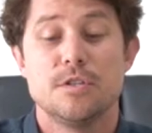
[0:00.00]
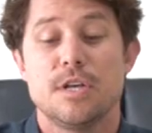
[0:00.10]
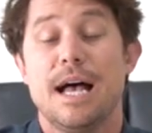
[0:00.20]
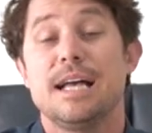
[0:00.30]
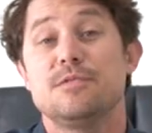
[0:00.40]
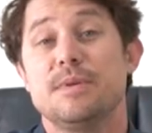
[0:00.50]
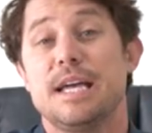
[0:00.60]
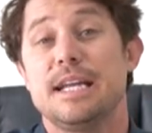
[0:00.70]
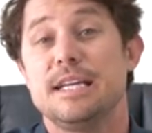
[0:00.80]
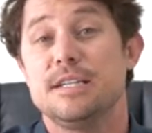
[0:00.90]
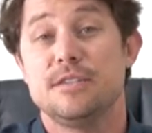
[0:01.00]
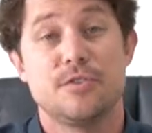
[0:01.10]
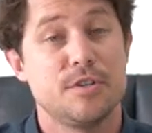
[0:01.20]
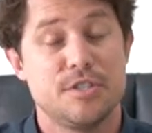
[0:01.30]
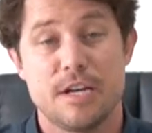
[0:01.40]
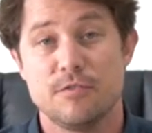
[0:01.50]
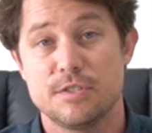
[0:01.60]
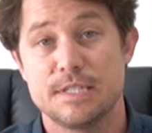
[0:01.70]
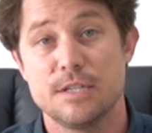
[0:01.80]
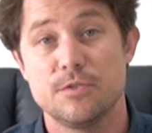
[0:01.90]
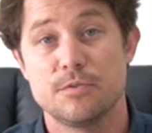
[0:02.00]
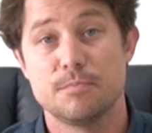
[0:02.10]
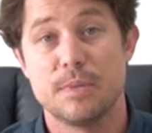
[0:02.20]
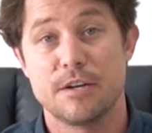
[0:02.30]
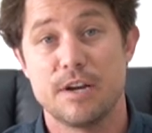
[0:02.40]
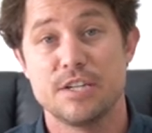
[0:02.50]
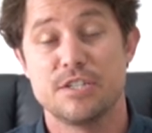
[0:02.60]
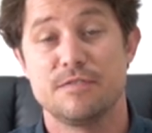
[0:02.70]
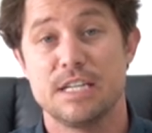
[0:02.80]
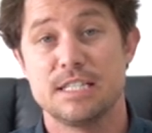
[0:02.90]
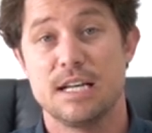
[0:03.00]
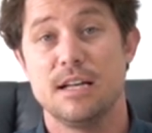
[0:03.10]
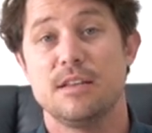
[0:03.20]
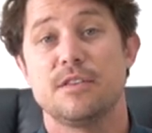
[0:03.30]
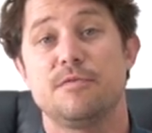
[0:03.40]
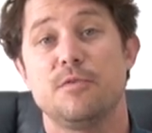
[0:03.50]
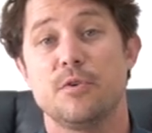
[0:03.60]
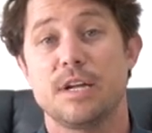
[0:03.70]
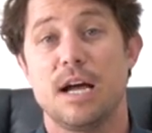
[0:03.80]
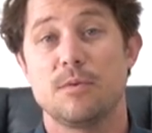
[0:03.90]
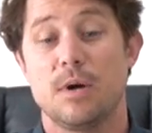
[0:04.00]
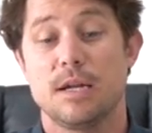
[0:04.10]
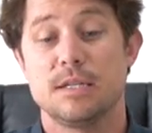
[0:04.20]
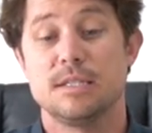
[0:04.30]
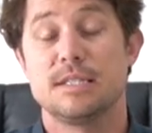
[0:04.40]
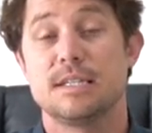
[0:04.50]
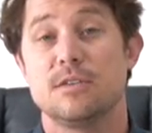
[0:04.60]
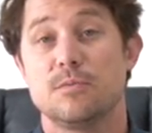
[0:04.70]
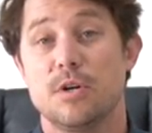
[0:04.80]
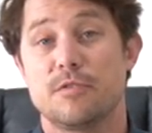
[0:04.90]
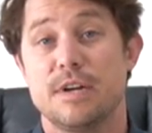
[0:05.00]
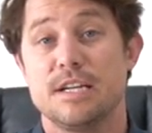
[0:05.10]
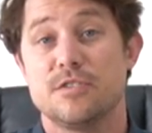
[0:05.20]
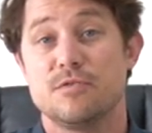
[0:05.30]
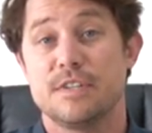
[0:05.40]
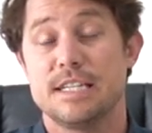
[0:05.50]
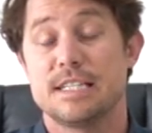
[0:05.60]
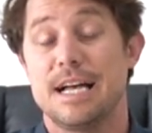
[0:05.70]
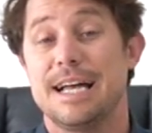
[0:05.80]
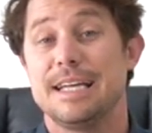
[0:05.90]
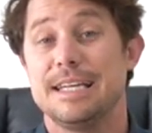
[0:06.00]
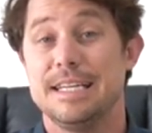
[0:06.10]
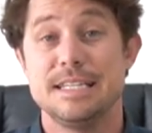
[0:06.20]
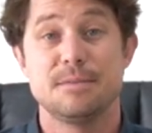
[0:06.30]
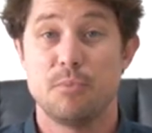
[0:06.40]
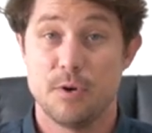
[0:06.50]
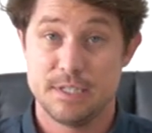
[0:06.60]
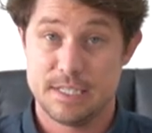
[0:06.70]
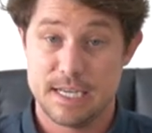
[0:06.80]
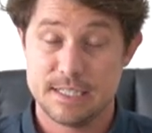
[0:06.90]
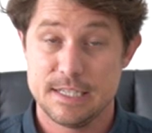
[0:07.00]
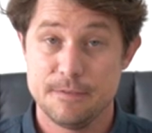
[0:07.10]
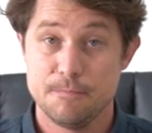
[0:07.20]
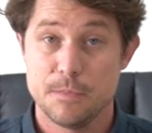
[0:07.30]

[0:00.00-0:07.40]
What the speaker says: So as with any sort of general skilled migration visa, the 491 Skilled Work Regional Visa is points tested.